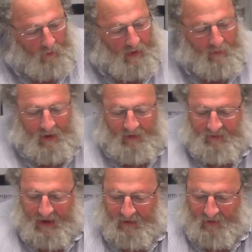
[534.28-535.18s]
Rabbi
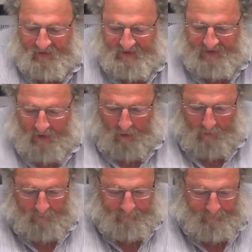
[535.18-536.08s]
Daniel
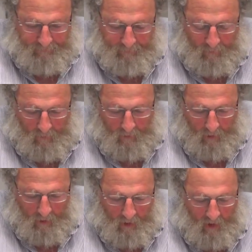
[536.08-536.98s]
Chione
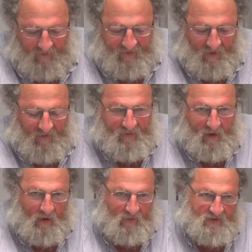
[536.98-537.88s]
of
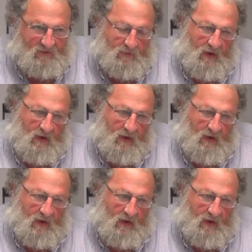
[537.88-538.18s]
Sofia, he was